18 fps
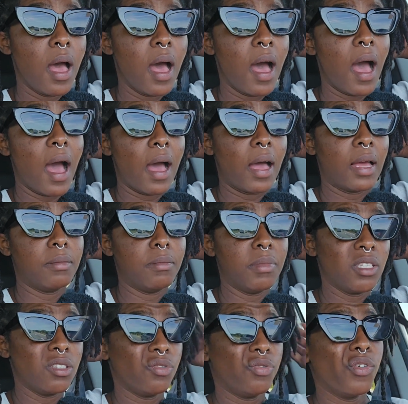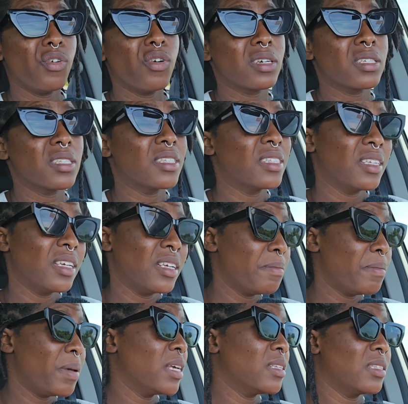And Miss Folks
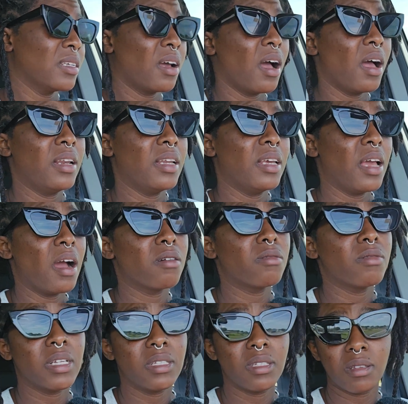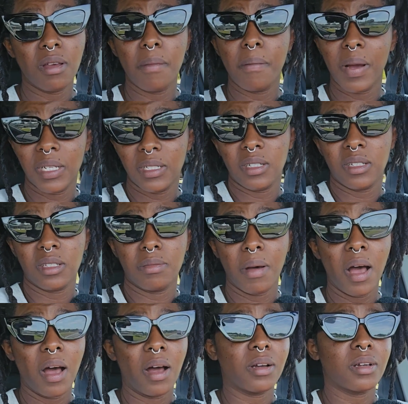did basically rent some matches
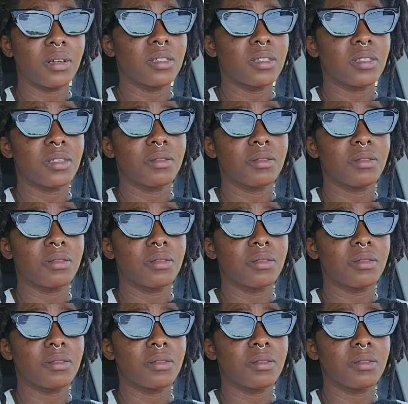box.